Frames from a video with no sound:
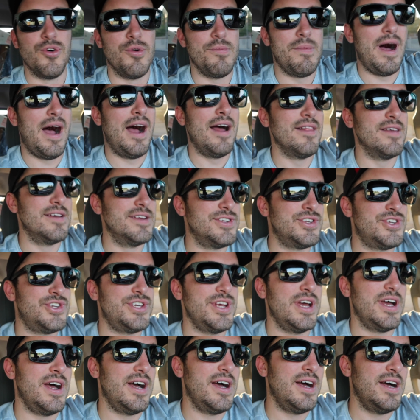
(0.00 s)

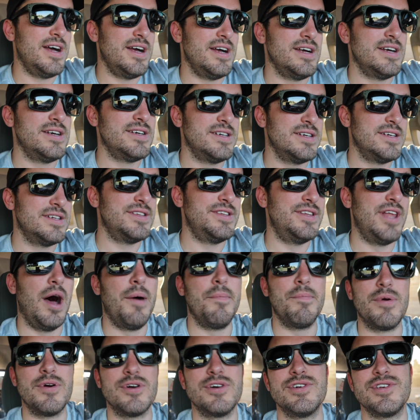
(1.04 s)
mileage
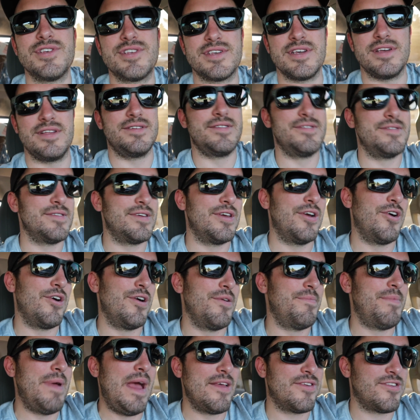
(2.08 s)
numbers and
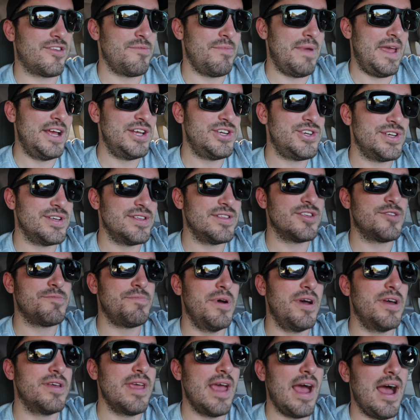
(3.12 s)
your estimations.
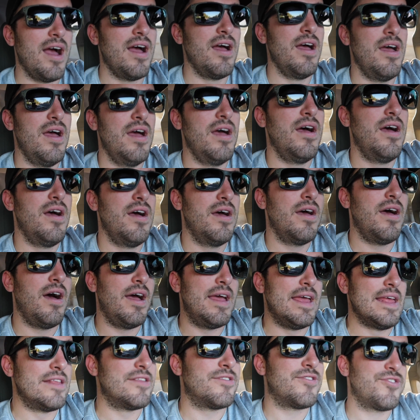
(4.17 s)
But yeah,
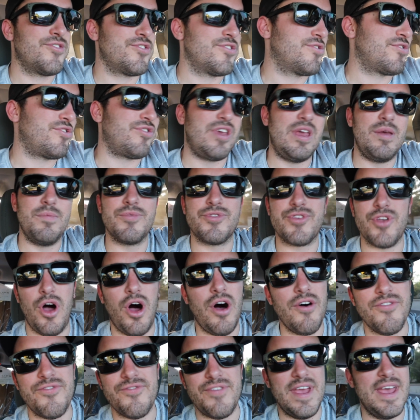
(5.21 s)
it seems to
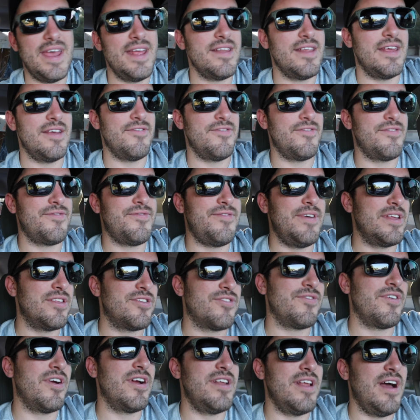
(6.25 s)
all fit. It
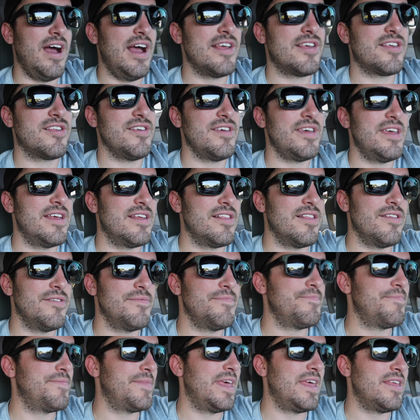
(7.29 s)
fits very nicely.
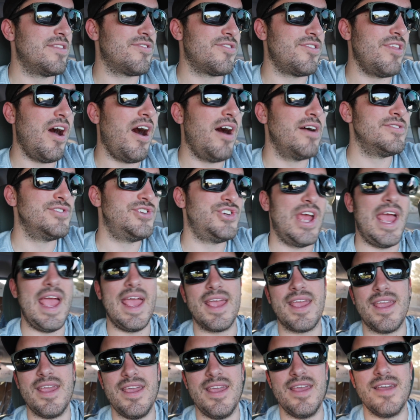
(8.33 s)
It's not
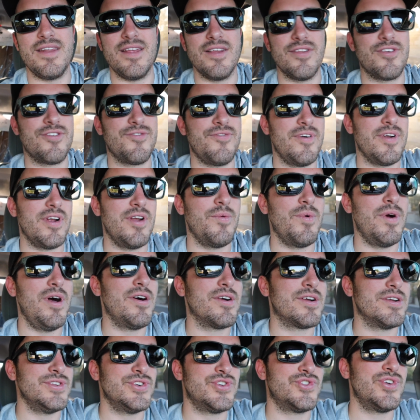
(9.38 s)
janky, and it's very
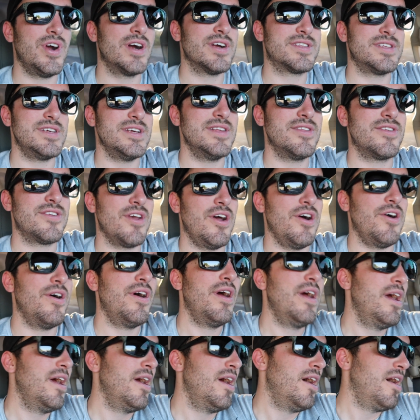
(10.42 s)
well constructed. So
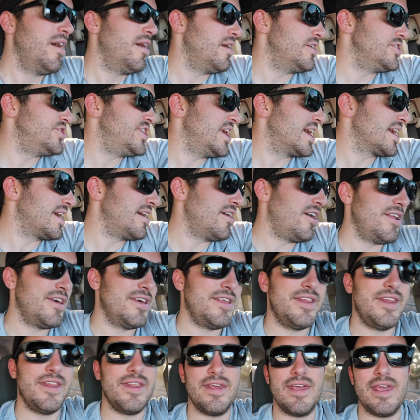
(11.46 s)
I'll check on
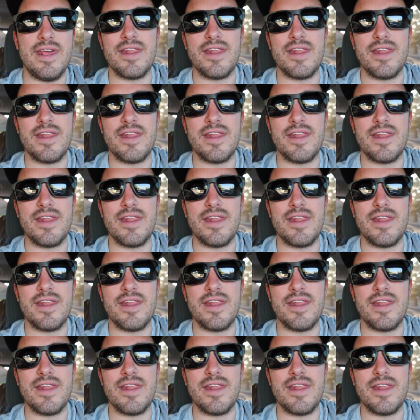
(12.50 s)
it